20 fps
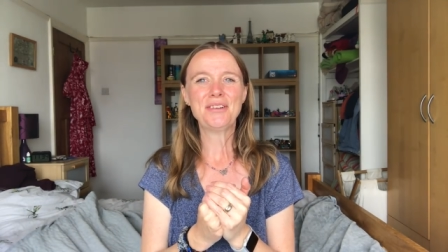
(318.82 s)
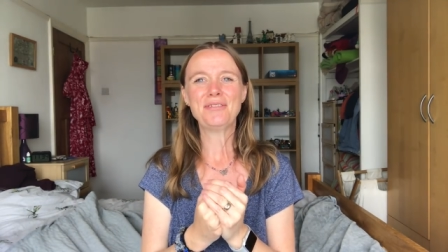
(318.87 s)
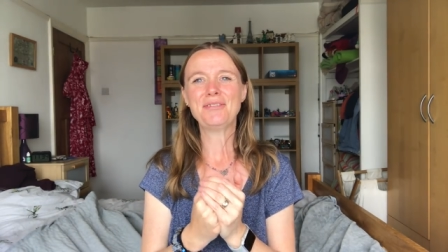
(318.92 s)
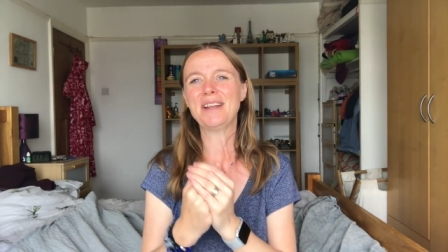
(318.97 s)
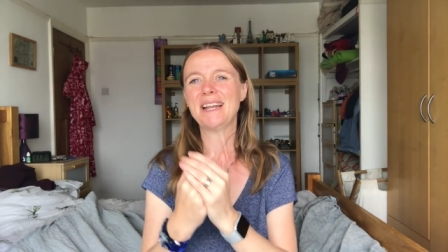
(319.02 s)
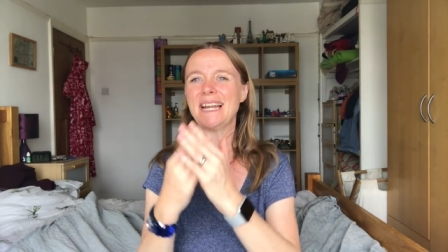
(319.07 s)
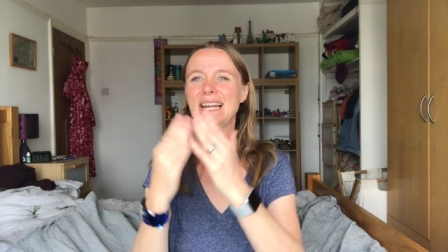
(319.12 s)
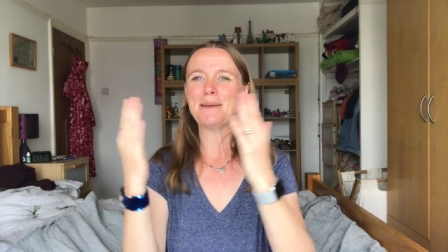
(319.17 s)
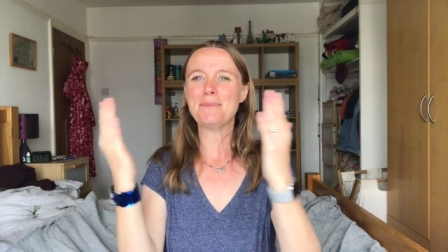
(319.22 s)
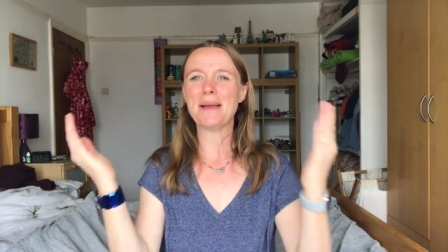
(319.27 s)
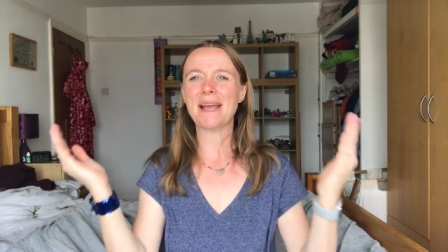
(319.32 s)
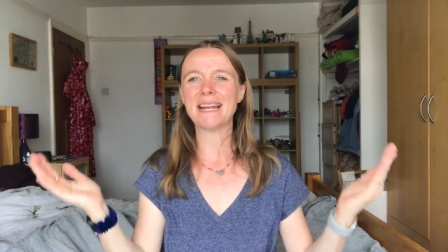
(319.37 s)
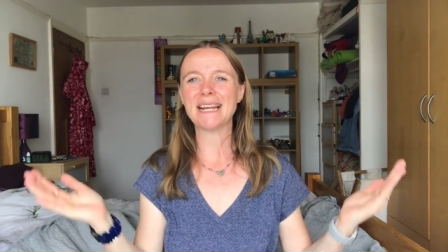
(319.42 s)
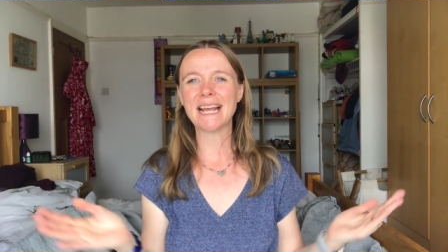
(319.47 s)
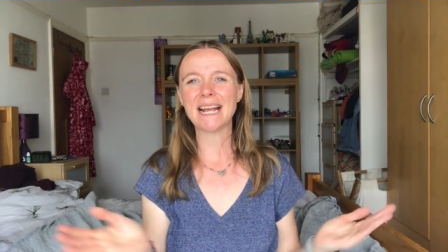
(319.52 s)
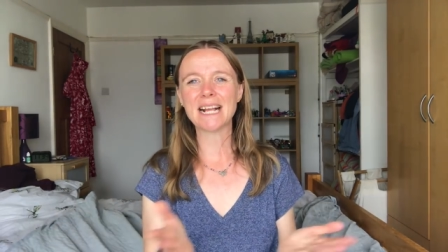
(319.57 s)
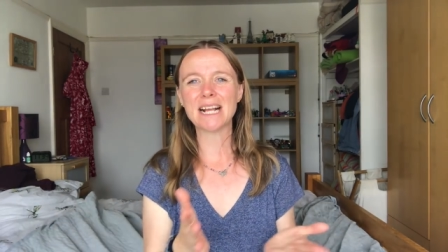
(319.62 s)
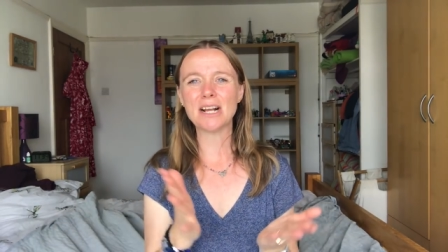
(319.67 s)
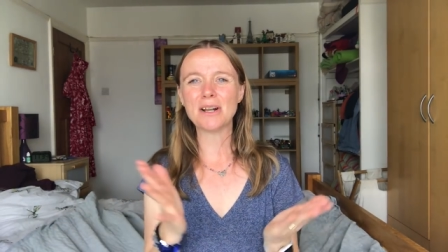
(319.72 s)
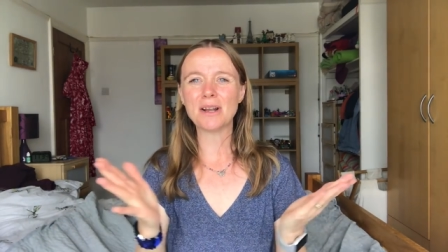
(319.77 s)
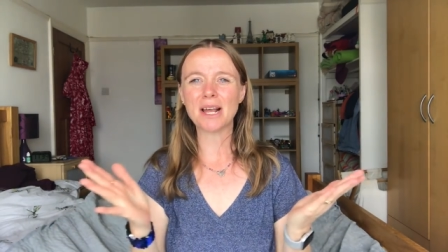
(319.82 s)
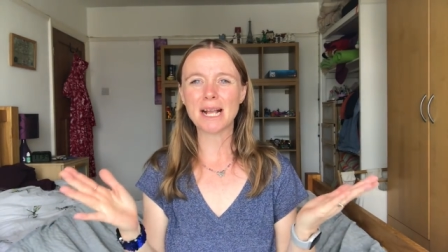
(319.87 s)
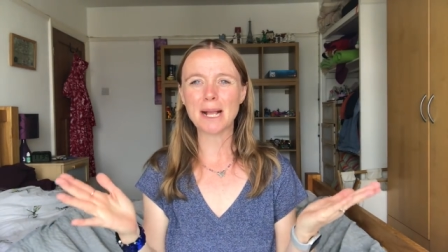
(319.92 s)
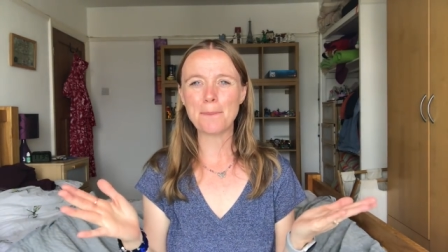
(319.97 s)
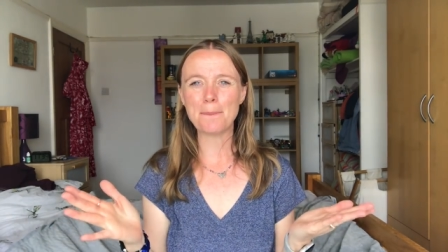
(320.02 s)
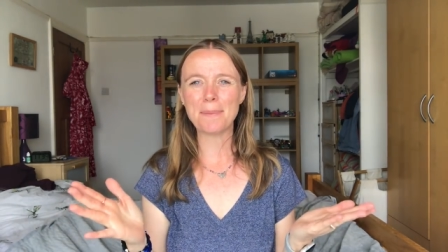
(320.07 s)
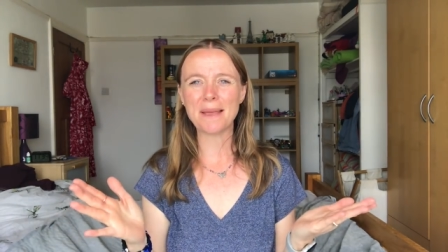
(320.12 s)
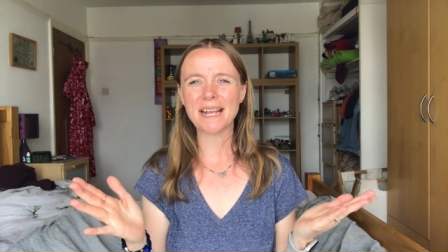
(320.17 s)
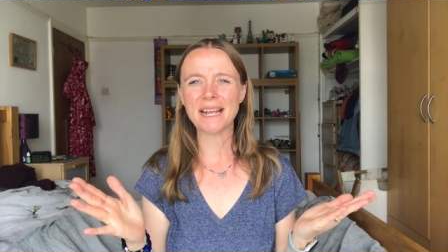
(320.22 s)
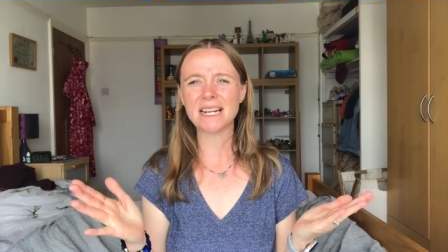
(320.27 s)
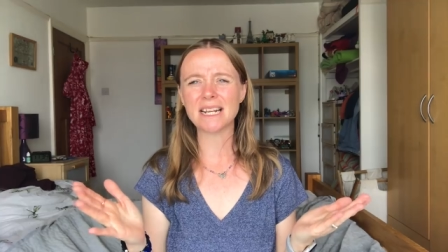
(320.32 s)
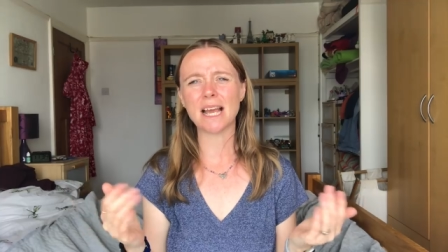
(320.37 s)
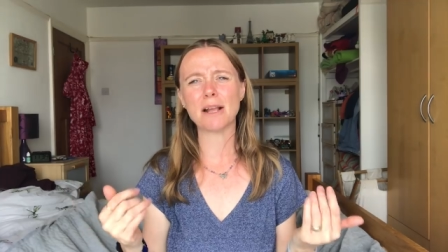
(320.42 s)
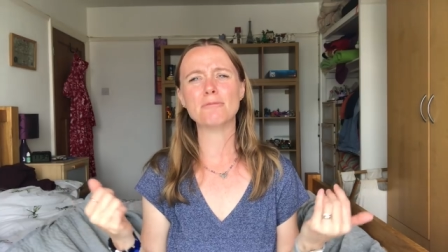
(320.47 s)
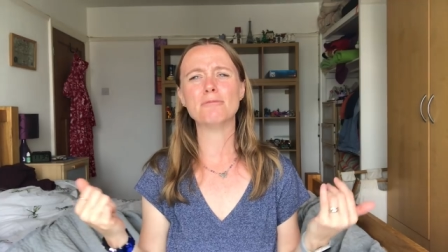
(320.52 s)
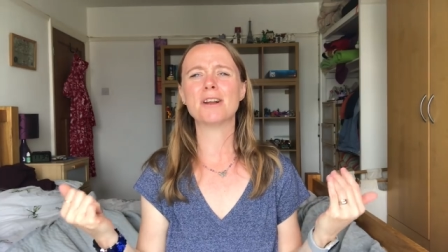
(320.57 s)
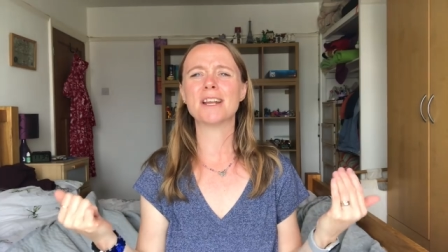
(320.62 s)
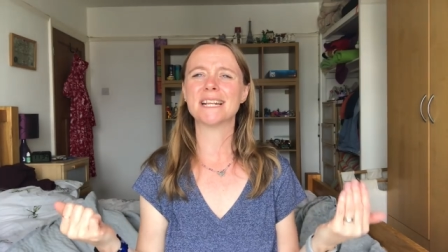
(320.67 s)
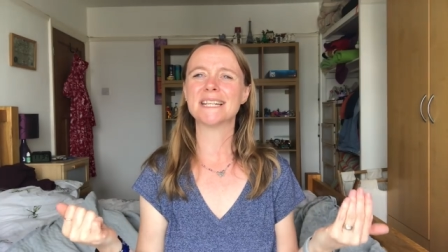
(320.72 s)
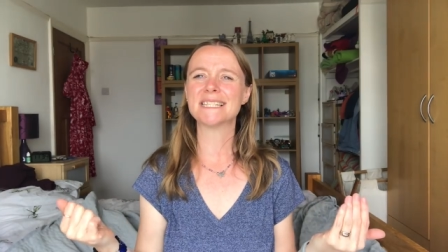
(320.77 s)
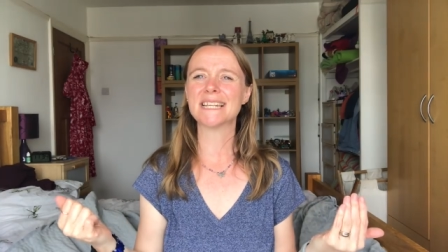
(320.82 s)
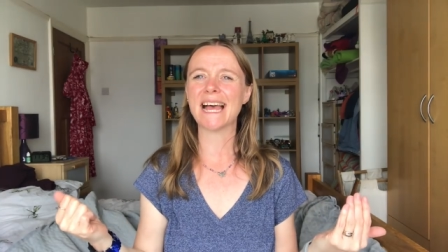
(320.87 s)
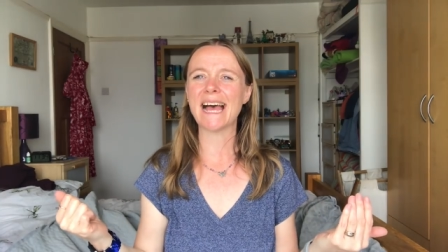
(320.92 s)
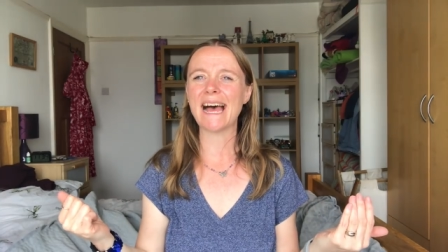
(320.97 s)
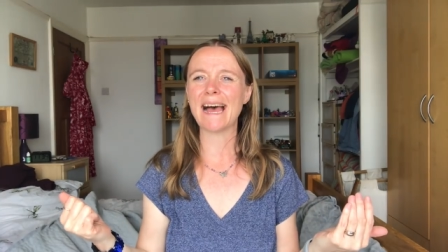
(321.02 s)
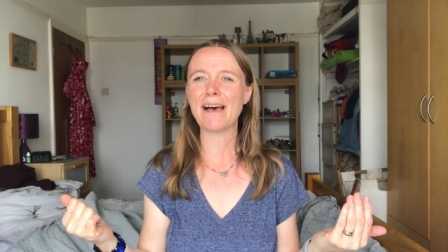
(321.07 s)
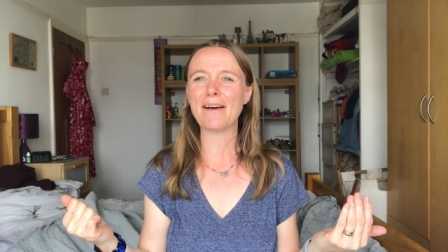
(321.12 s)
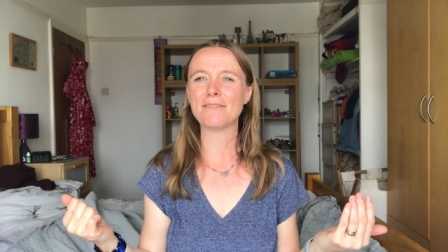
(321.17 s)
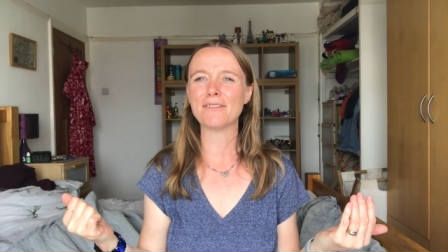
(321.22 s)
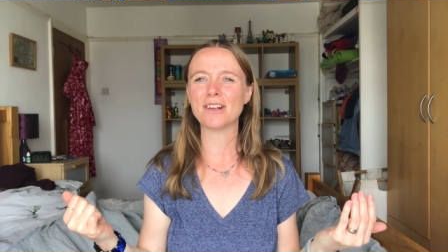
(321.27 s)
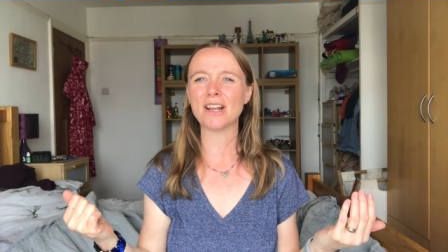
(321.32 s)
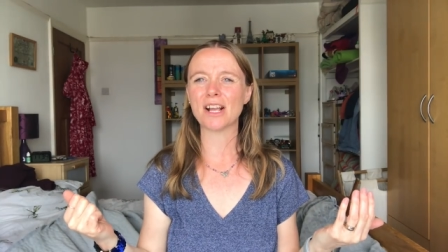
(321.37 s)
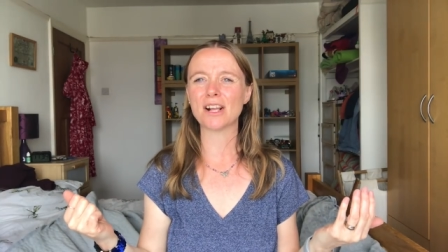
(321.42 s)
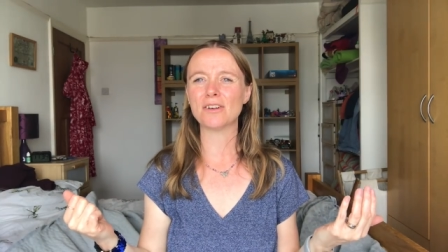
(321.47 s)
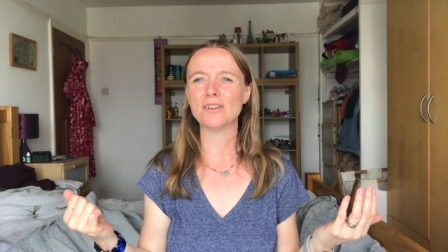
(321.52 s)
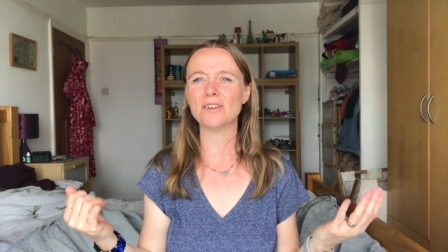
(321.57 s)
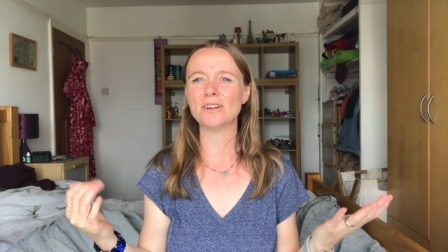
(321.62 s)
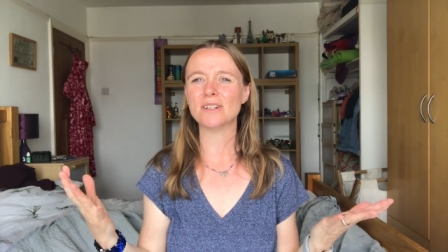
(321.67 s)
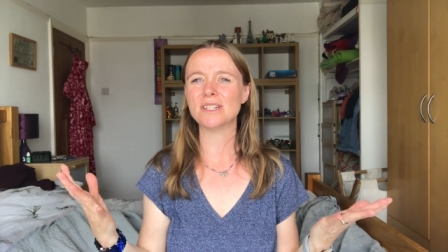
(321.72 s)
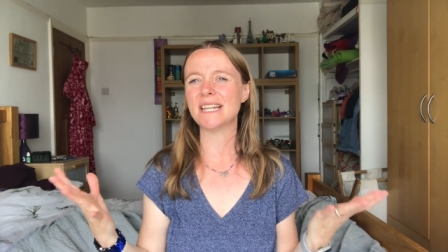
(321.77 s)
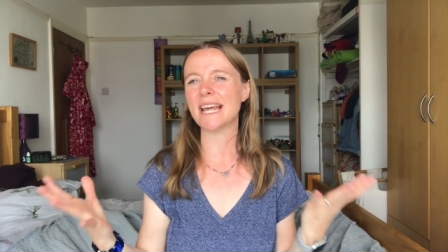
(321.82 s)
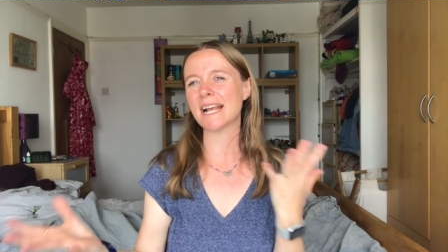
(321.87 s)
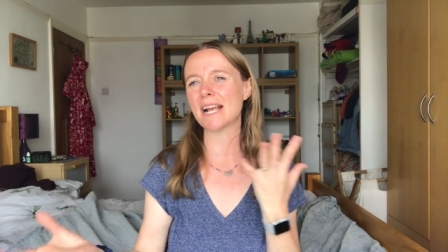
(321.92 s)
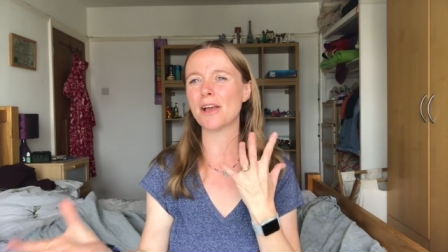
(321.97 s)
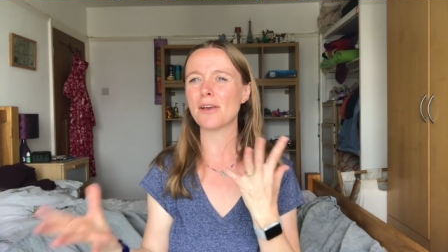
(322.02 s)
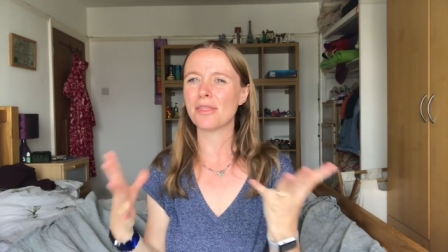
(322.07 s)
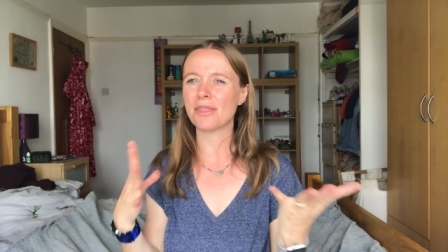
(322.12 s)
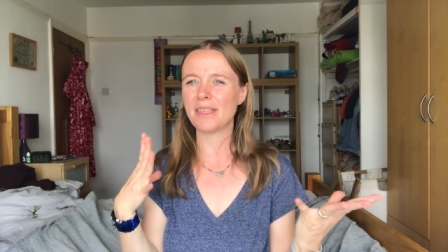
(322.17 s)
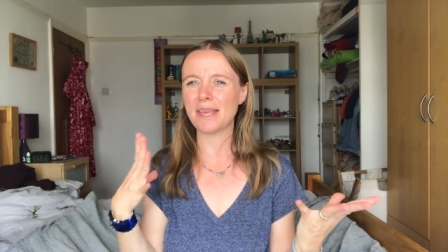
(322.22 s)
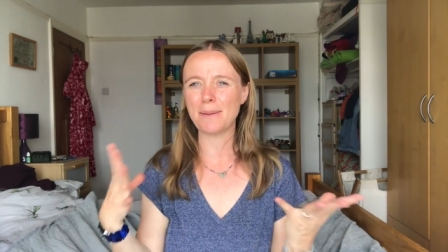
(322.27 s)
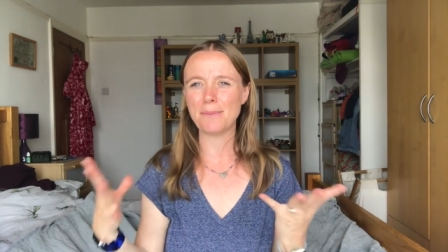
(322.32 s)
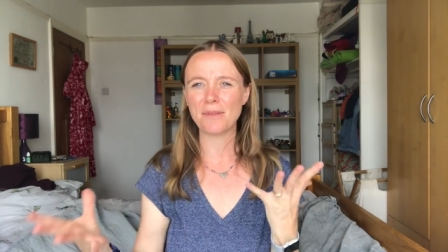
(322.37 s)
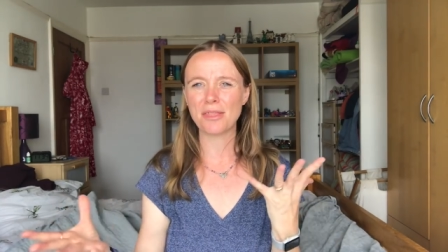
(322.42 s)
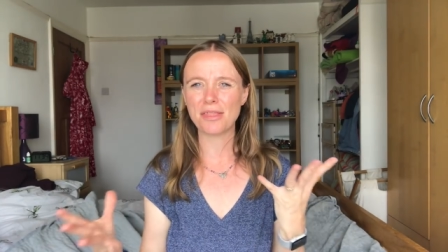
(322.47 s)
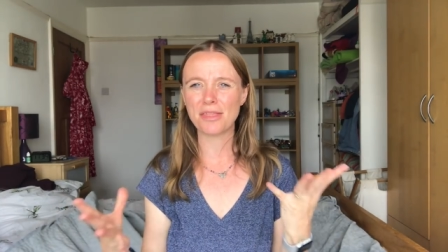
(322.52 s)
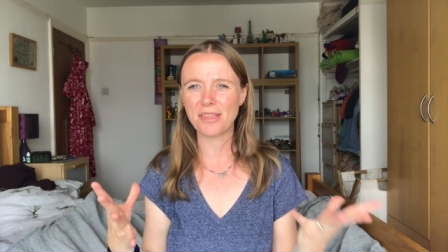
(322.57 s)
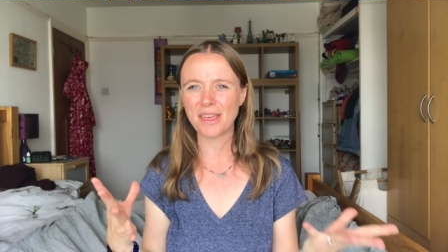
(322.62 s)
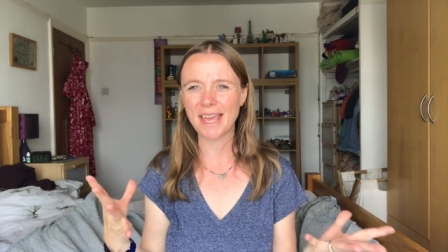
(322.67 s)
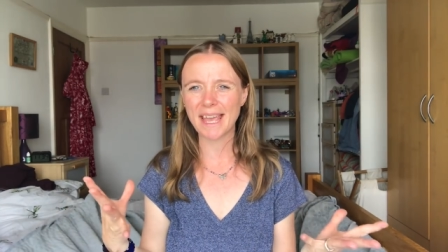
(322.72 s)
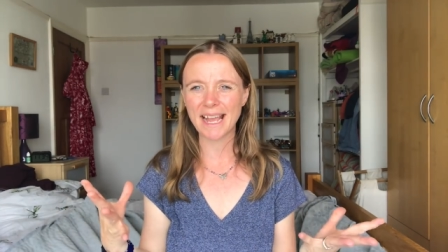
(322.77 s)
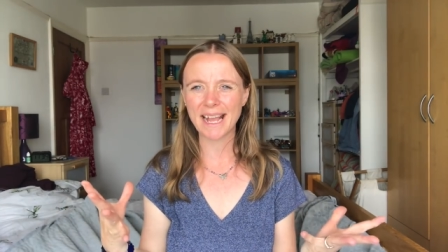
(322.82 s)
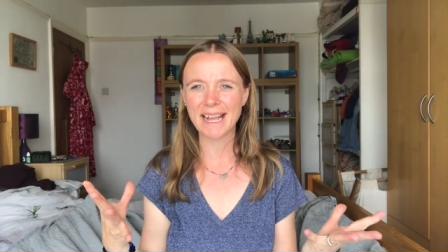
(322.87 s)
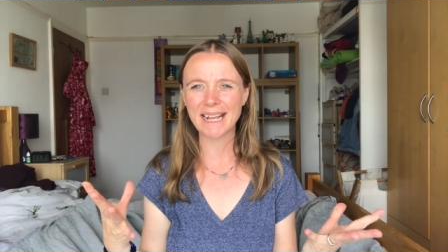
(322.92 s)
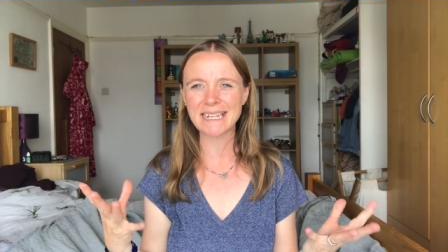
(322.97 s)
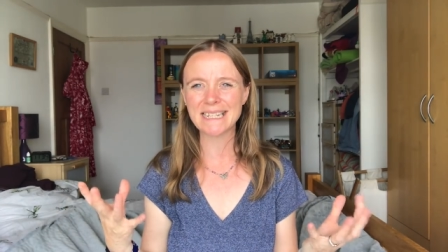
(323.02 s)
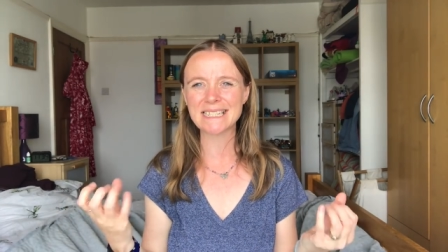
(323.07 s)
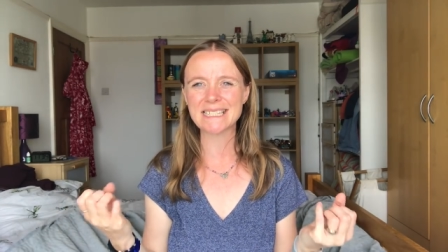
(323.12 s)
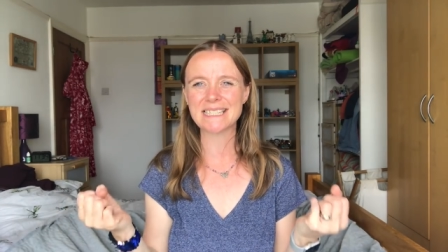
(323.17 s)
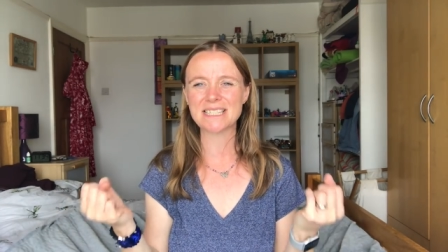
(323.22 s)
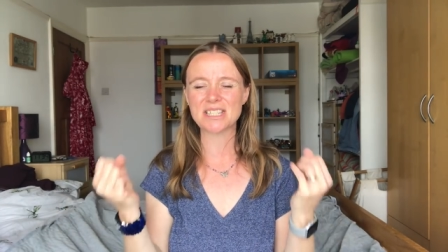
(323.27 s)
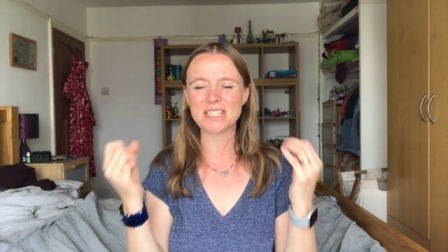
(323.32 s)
really make Lego like a big, like wanting to have like Lego themed things,